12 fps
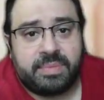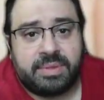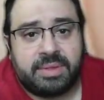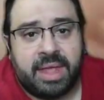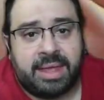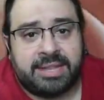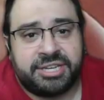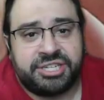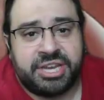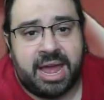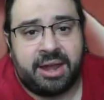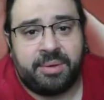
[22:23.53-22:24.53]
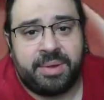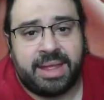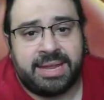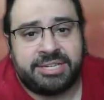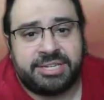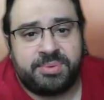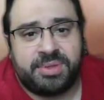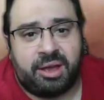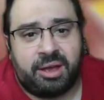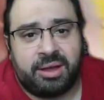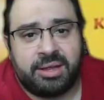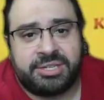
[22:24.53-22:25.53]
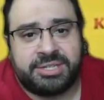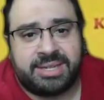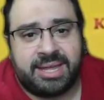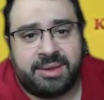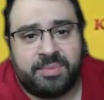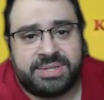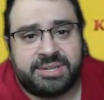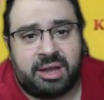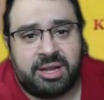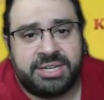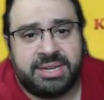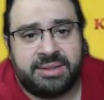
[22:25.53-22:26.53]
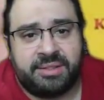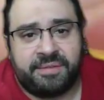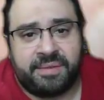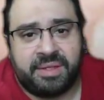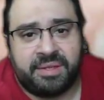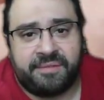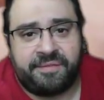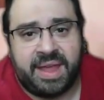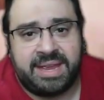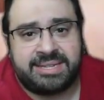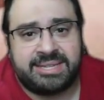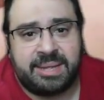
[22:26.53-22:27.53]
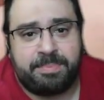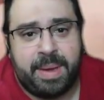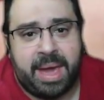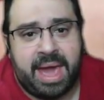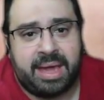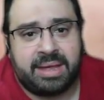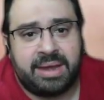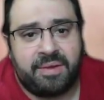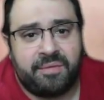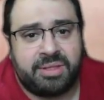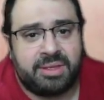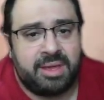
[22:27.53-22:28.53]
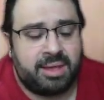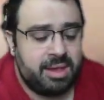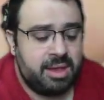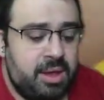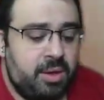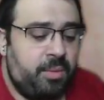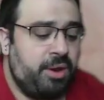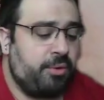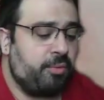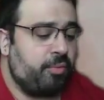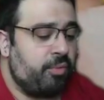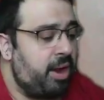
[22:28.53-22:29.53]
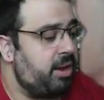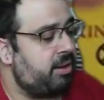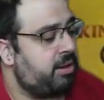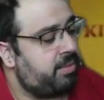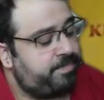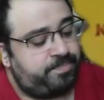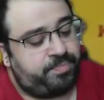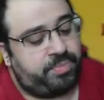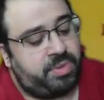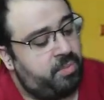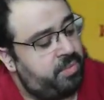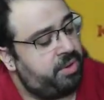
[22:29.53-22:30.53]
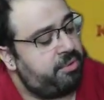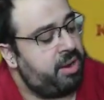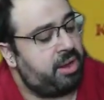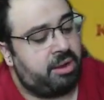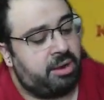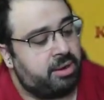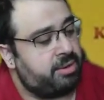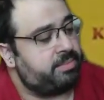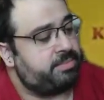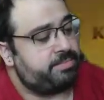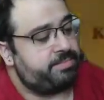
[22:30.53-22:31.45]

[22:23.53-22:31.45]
Like the shadowing, like just like with Sanji, the face in the back and everything. What a great card.